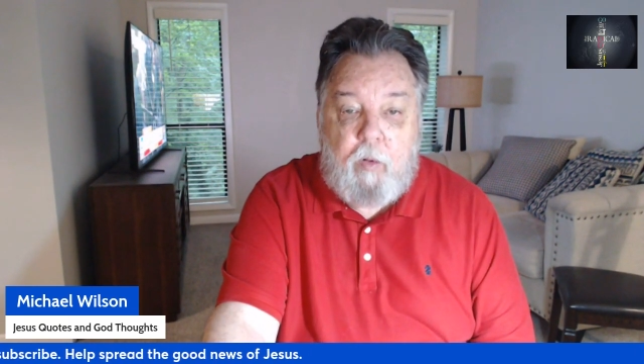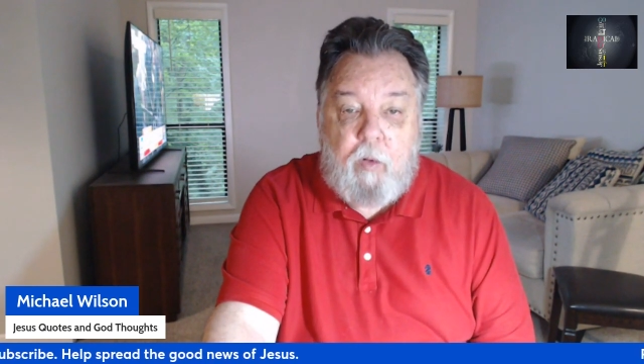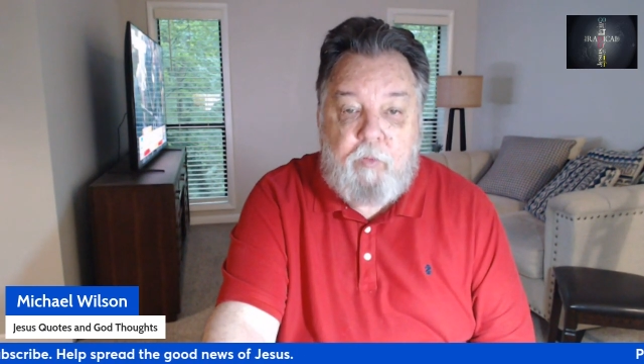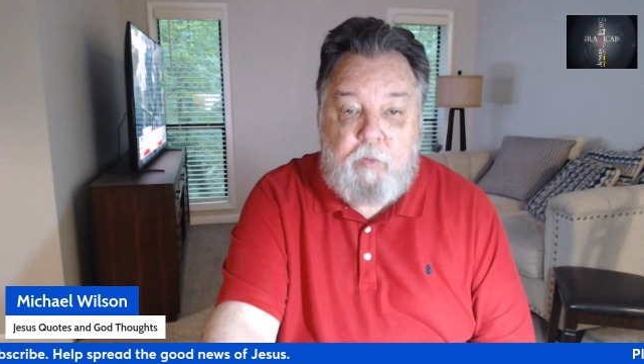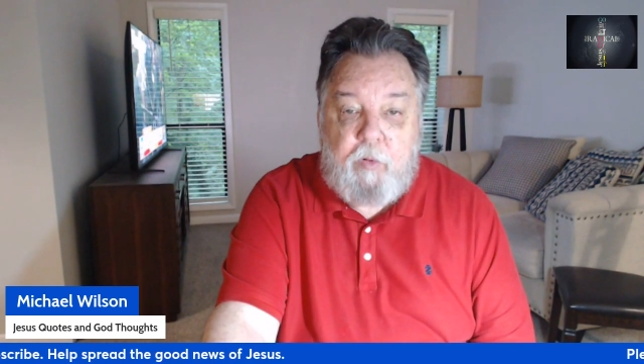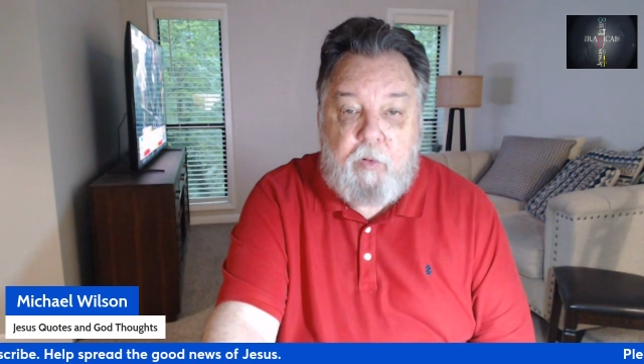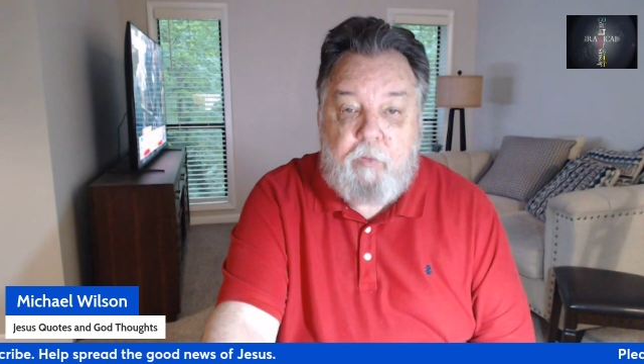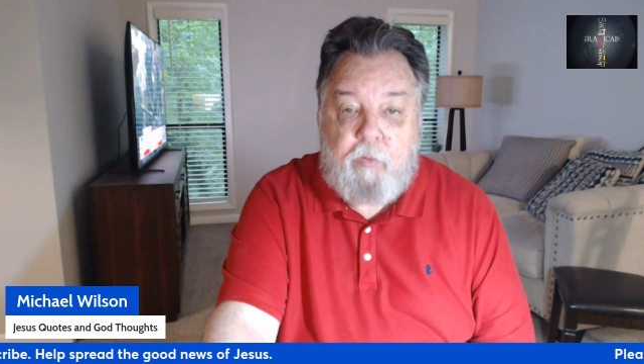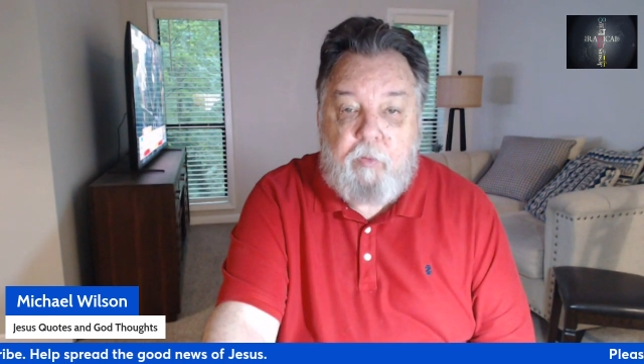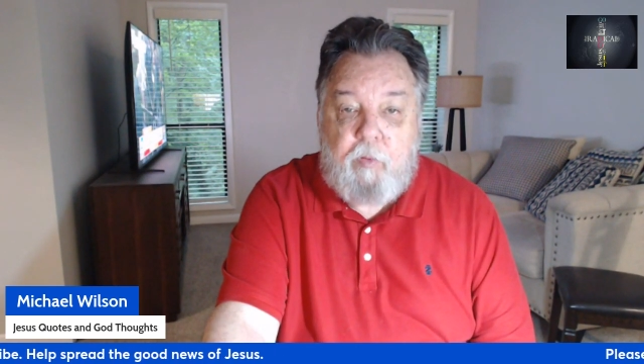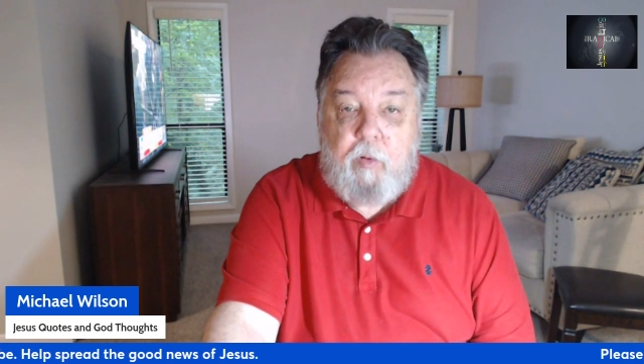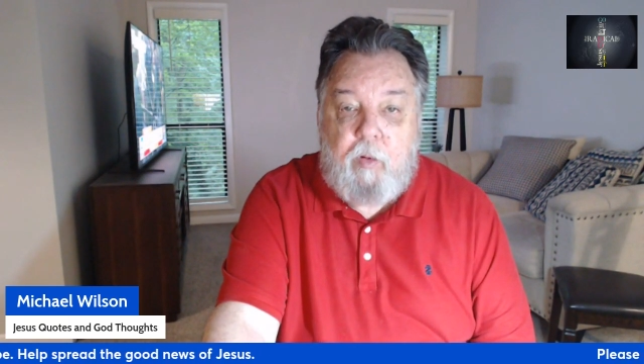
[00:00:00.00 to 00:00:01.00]
Sixth,
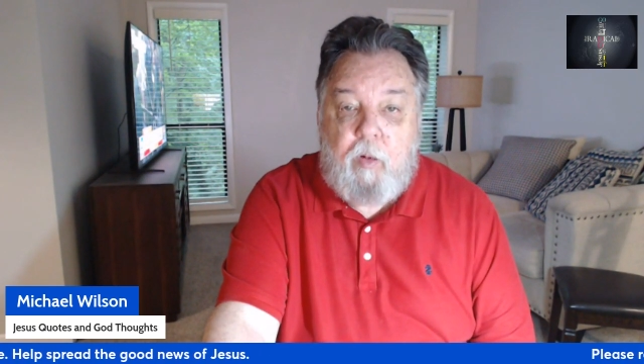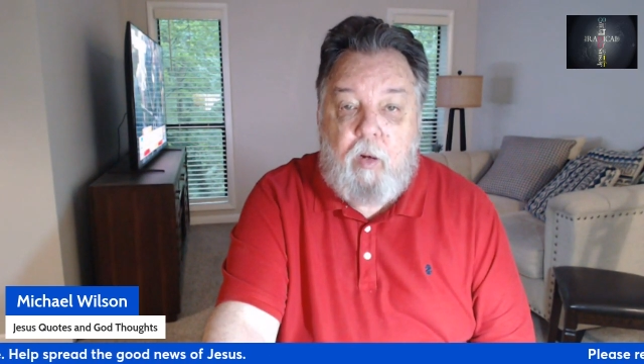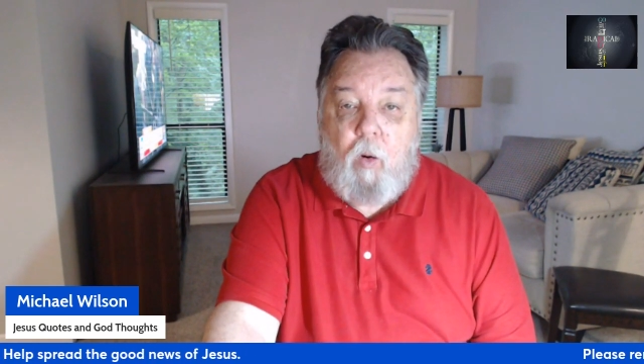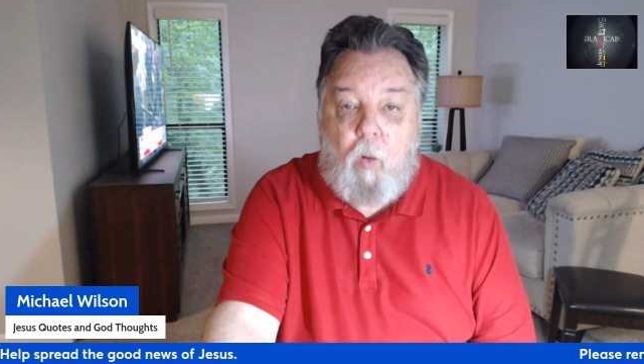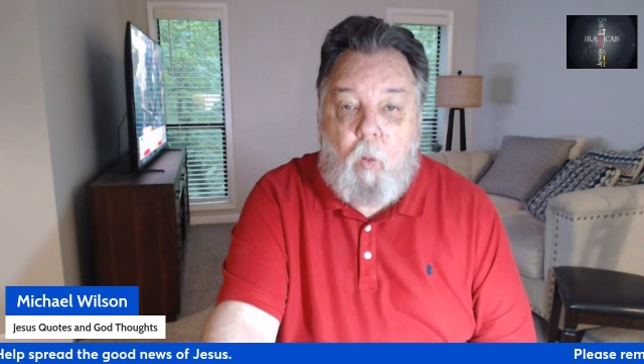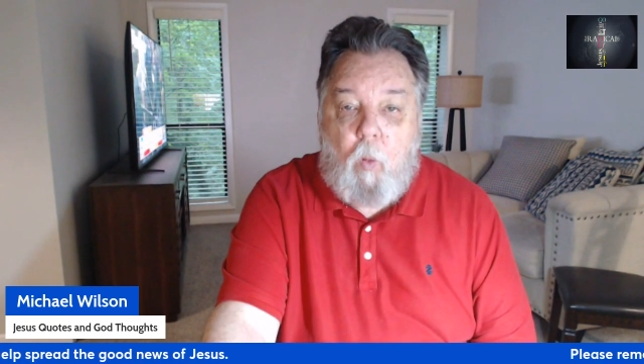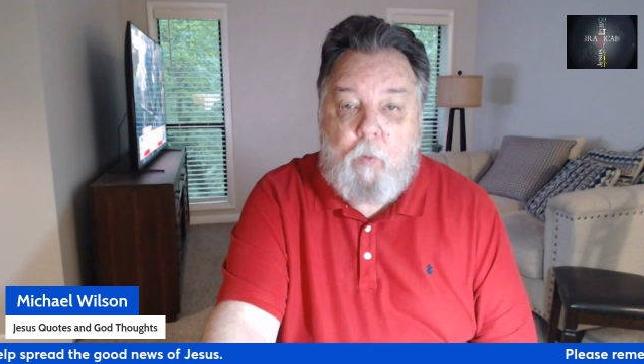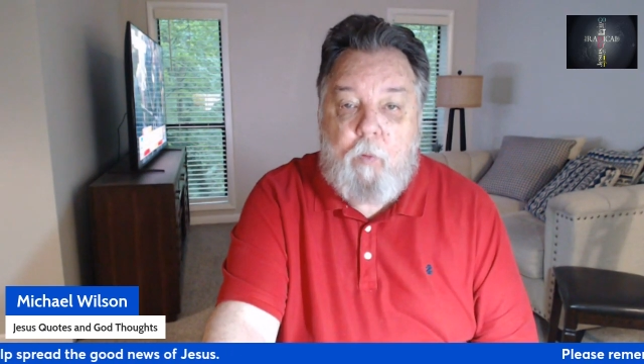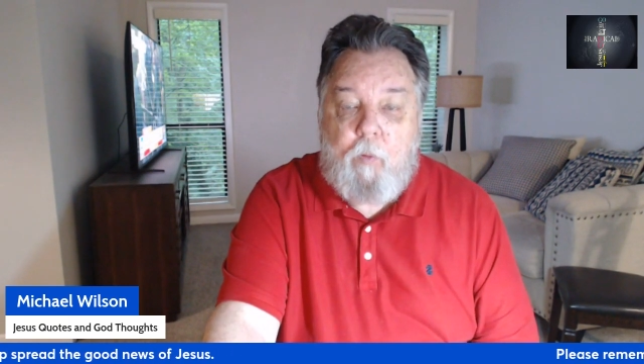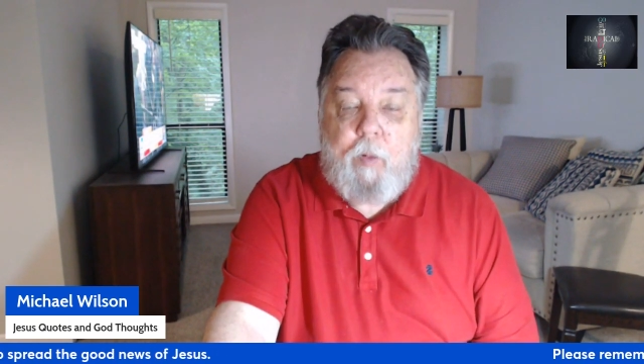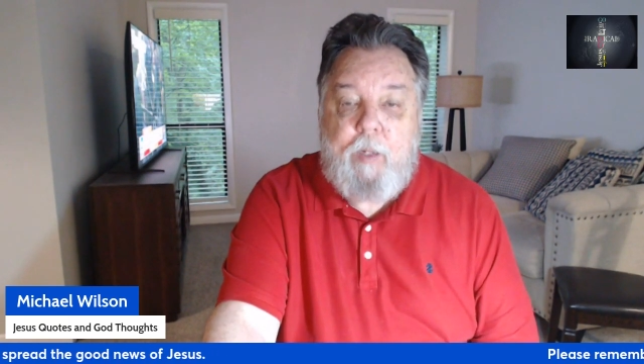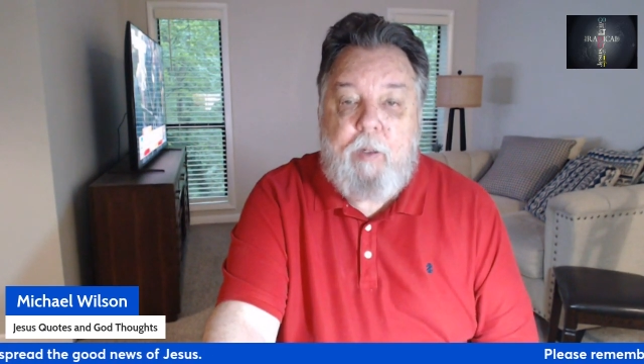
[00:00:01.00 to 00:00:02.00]

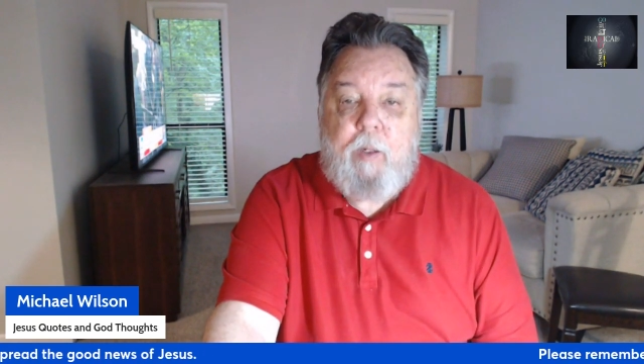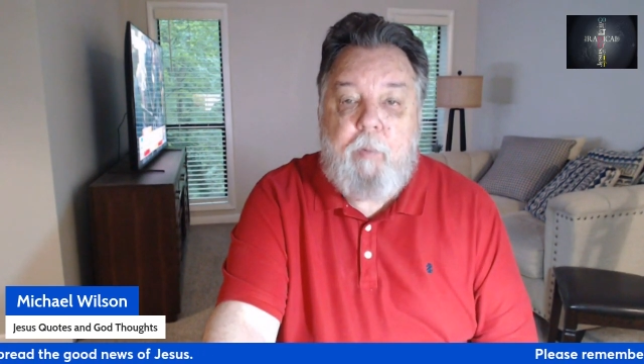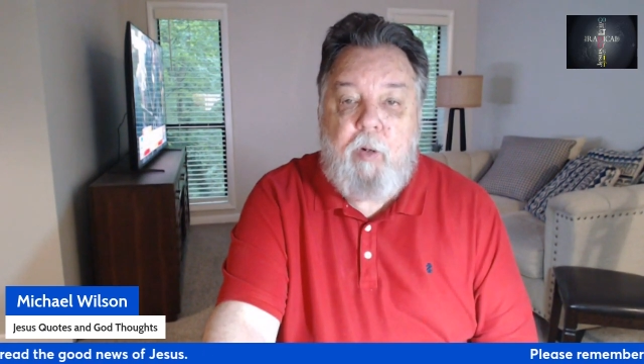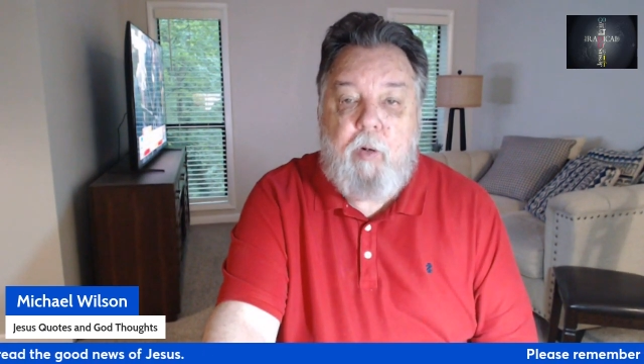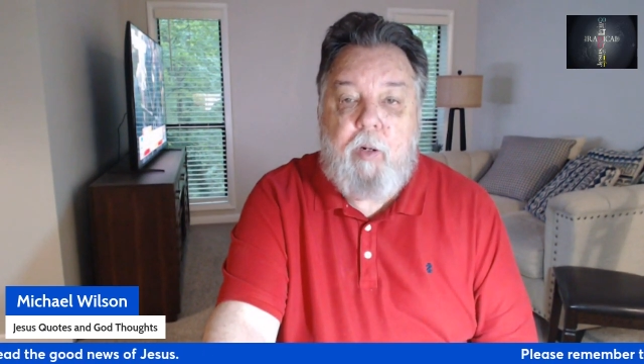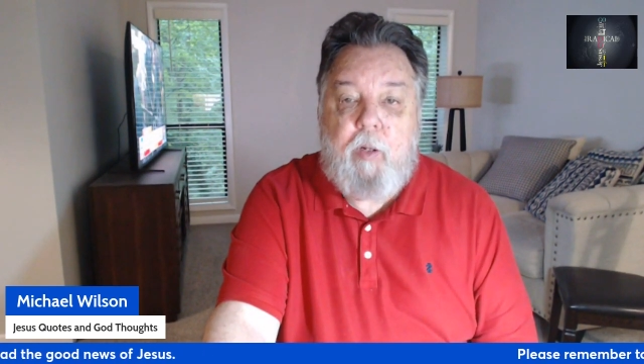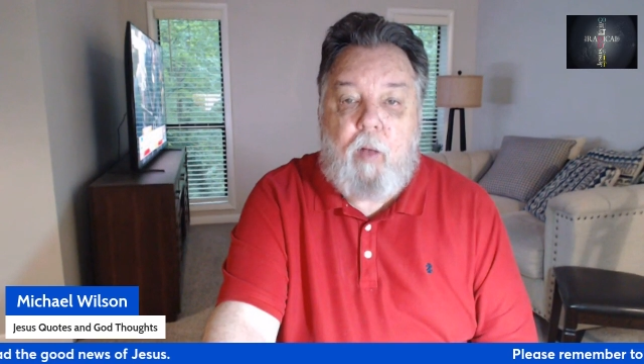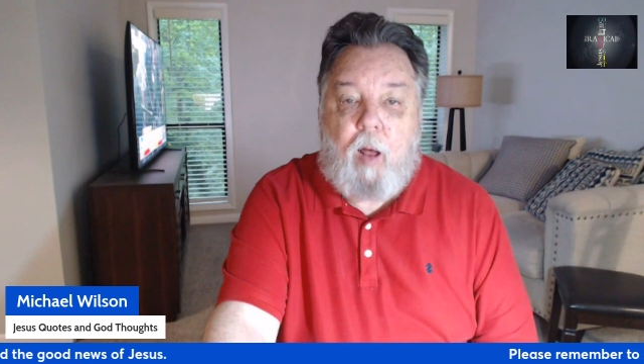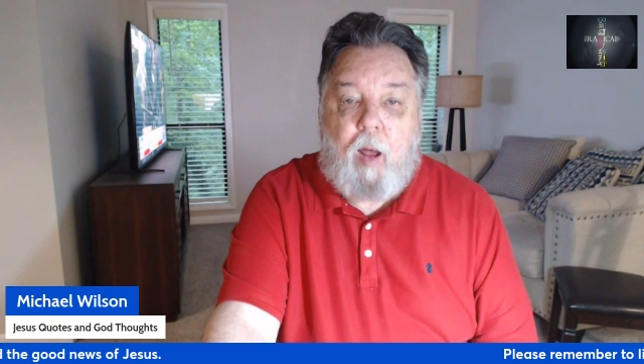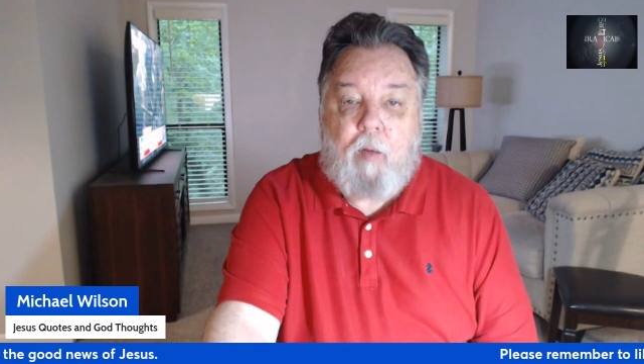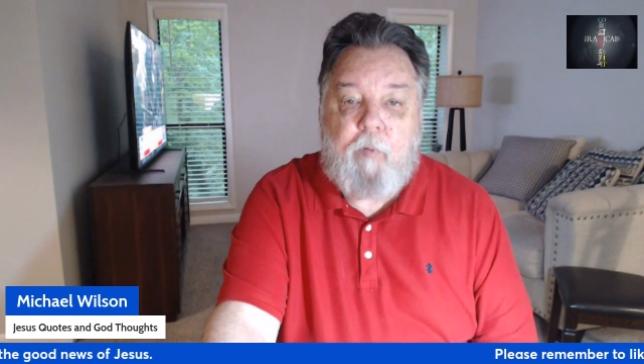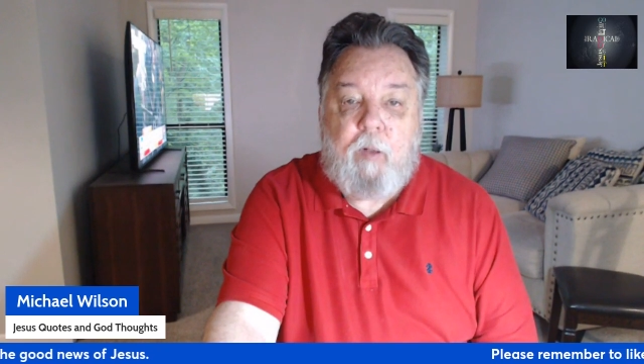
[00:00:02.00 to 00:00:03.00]
order in community life.